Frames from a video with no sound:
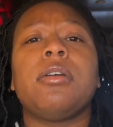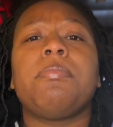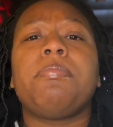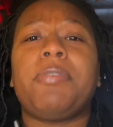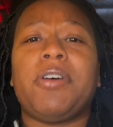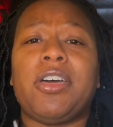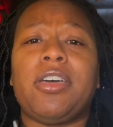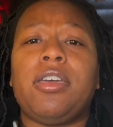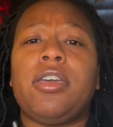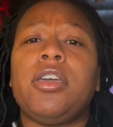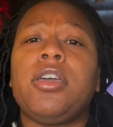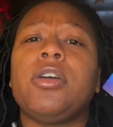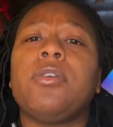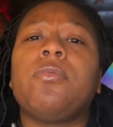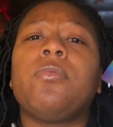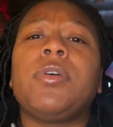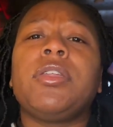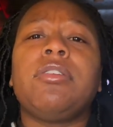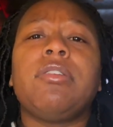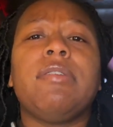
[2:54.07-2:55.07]
but
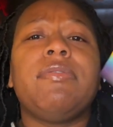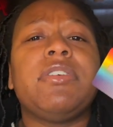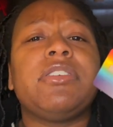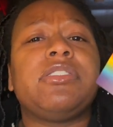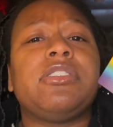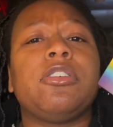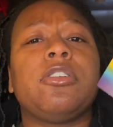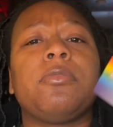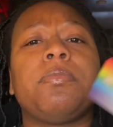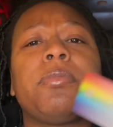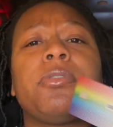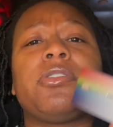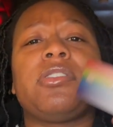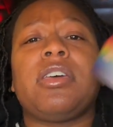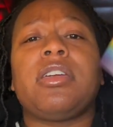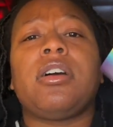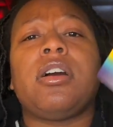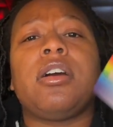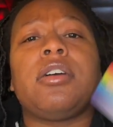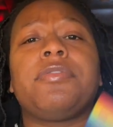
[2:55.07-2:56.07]
when you have a 0%
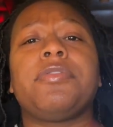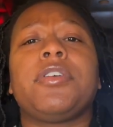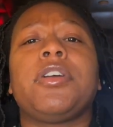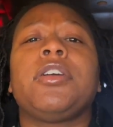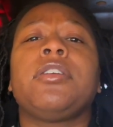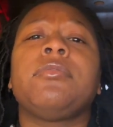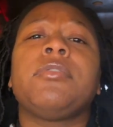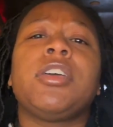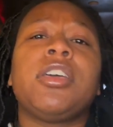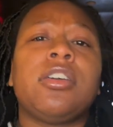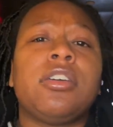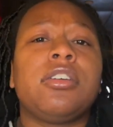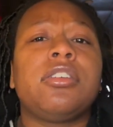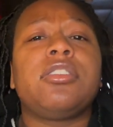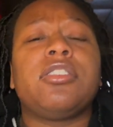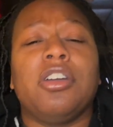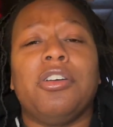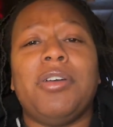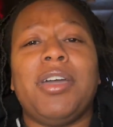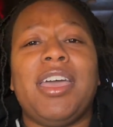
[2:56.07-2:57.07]
offer,
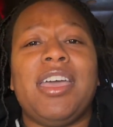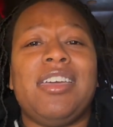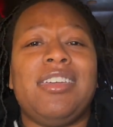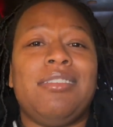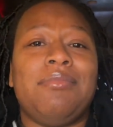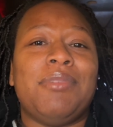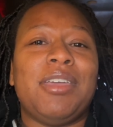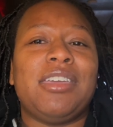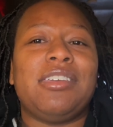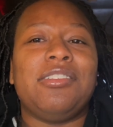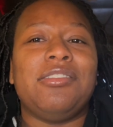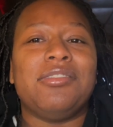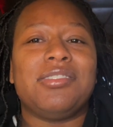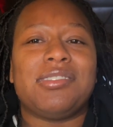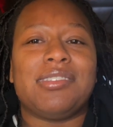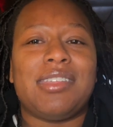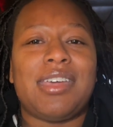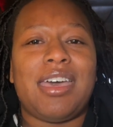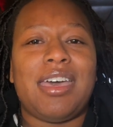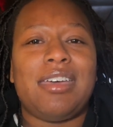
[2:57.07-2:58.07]
go ahead and make use
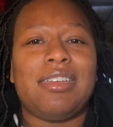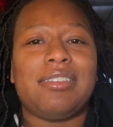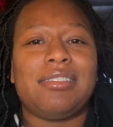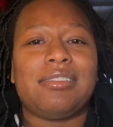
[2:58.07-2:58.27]
of that.